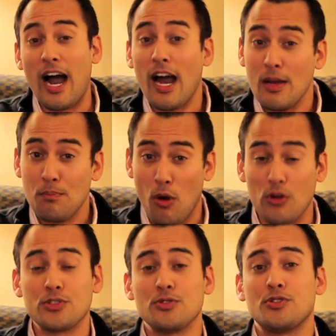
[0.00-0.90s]
I'm
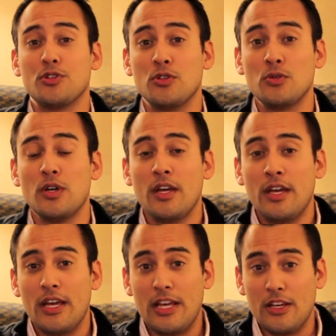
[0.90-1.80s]
partial to
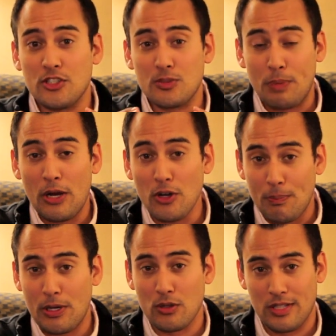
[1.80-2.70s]
is
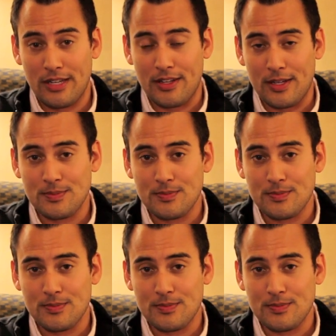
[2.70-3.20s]
peer-to-peer lending.